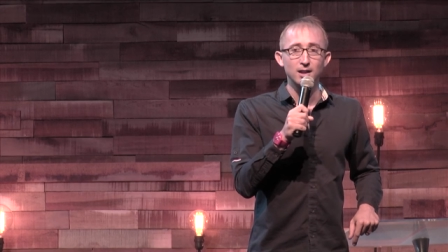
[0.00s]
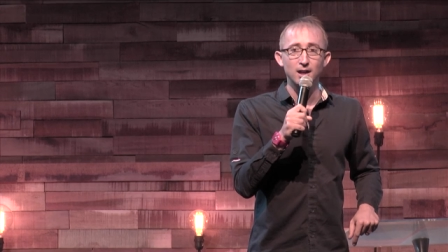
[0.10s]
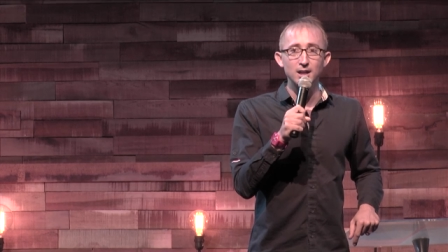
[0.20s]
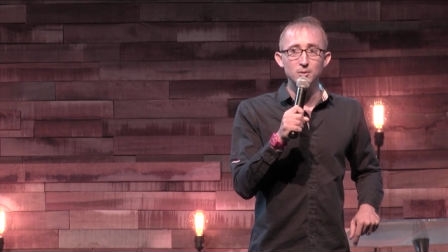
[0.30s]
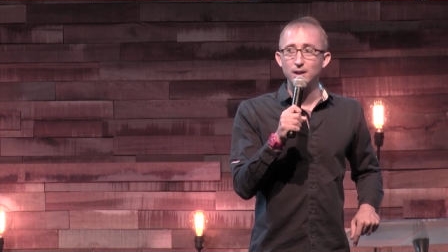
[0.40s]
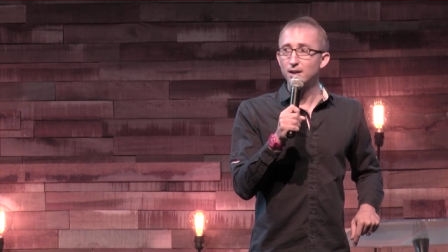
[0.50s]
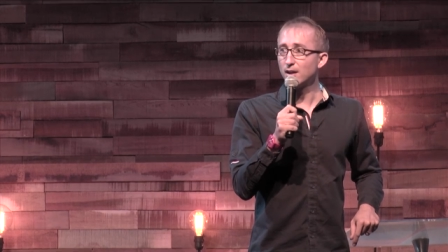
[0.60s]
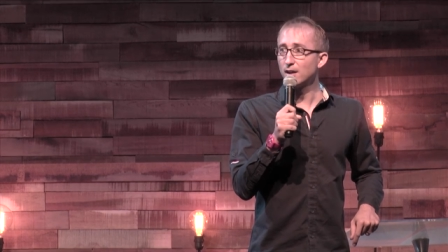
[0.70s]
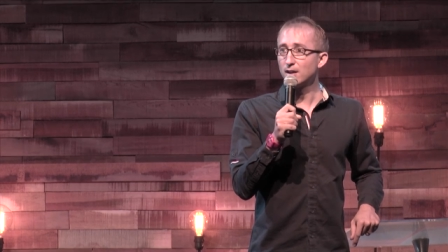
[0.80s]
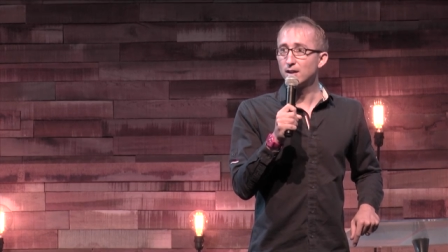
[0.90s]
And he went,
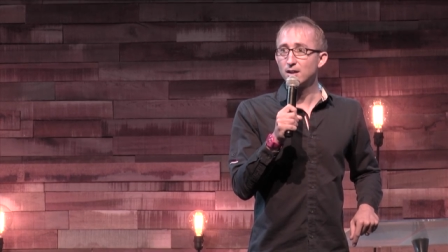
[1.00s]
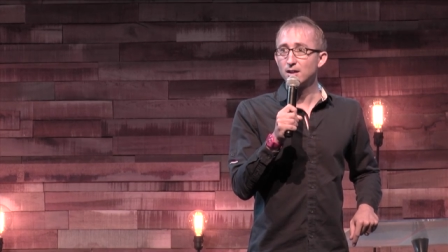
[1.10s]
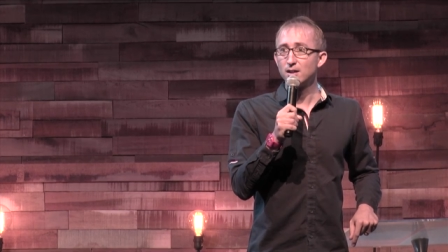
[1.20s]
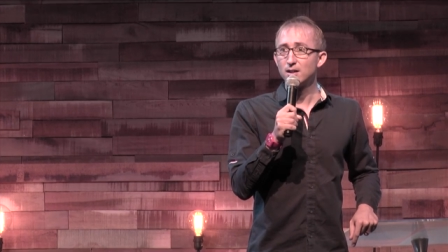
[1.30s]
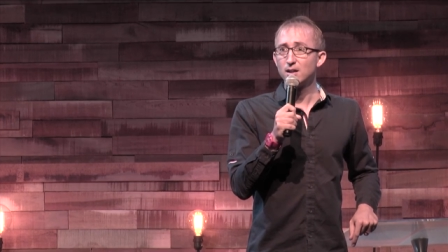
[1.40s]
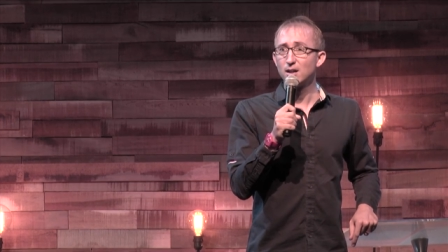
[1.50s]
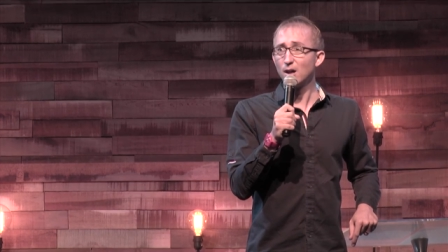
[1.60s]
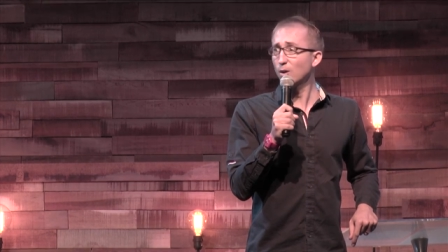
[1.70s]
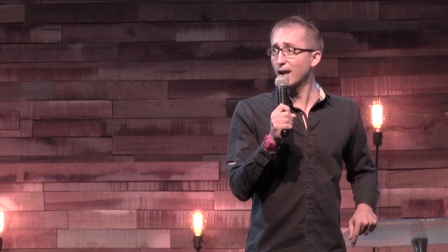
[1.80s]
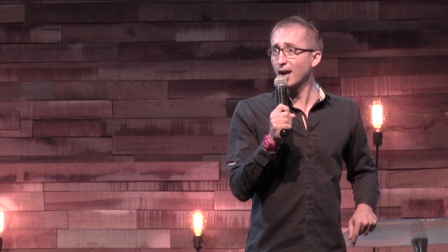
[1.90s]

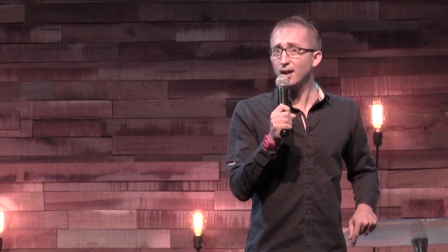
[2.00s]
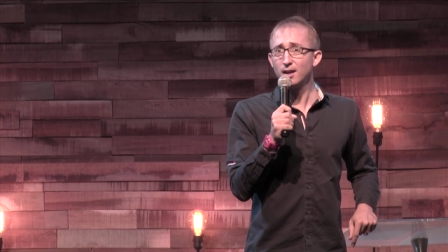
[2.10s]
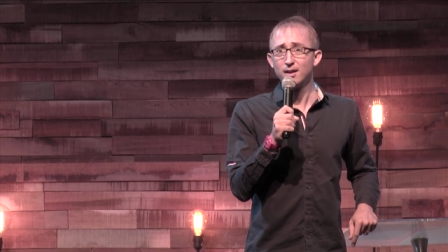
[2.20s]
"Okay."